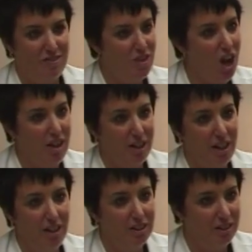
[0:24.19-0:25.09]

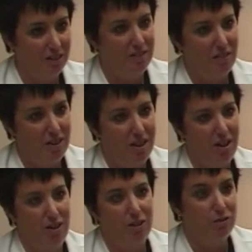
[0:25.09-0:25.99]
colleagues
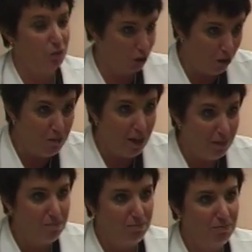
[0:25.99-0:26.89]
that are
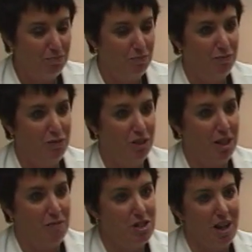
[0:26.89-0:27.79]
certified to
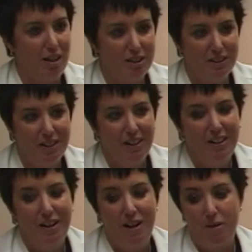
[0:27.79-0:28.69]
give the test,
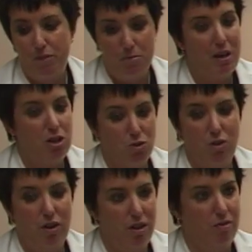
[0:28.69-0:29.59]
to make
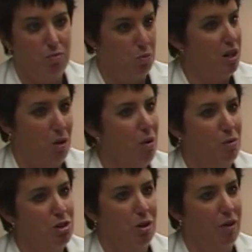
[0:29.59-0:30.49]
sure that we know what
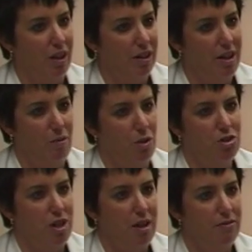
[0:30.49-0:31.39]
we're doing and that we're
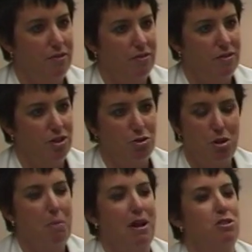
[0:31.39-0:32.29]
safe to
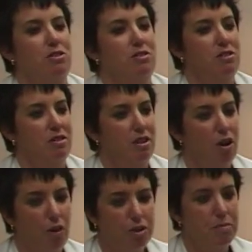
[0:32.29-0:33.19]
treat patients and to
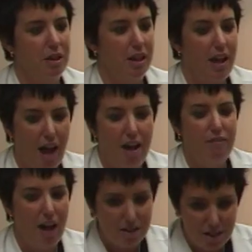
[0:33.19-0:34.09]
ultimately
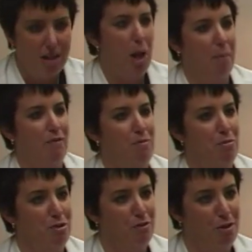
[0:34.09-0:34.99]
have that stamp of
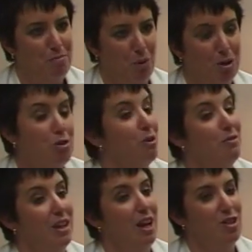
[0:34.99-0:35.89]
approval, board
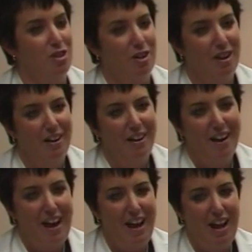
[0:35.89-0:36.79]
certification.
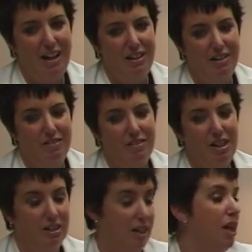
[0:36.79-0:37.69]
And
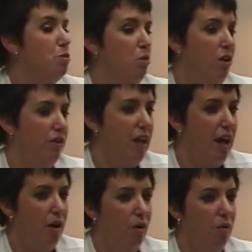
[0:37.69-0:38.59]
in today's world
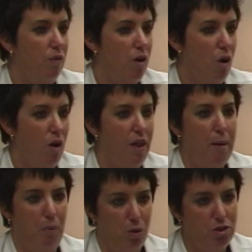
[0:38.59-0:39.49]
now, all
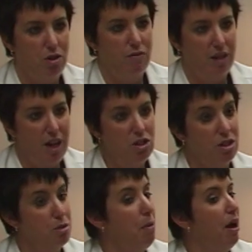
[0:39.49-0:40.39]
that board certification
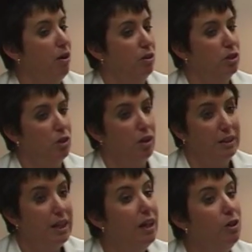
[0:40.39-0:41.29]
expires on a
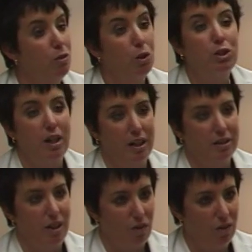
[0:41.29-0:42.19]
10-year rotating
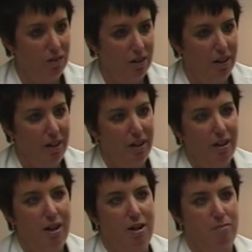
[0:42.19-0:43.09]
cycle.
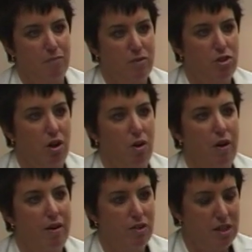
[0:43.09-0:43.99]
So
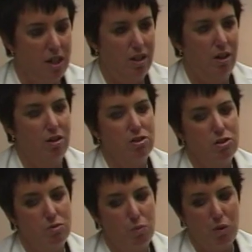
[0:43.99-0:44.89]
every 10
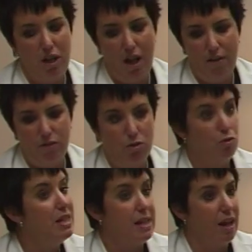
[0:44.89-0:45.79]
years we have to
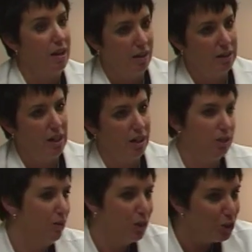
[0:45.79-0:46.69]
retake a
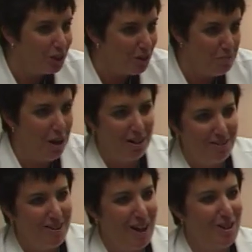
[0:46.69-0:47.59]
test. So I just did
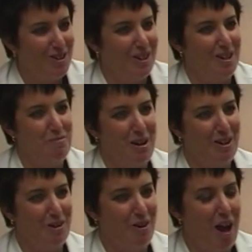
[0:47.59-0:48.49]
mine actually about
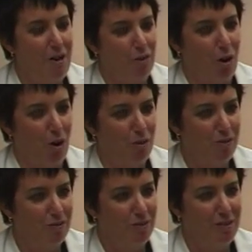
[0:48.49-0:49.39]
a year and a half ago,
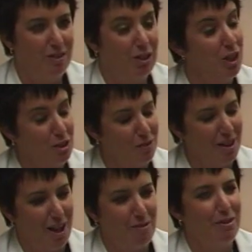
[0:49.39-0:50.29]

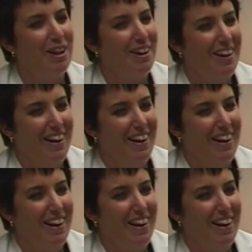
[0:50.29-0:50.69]
successfully, thankfully,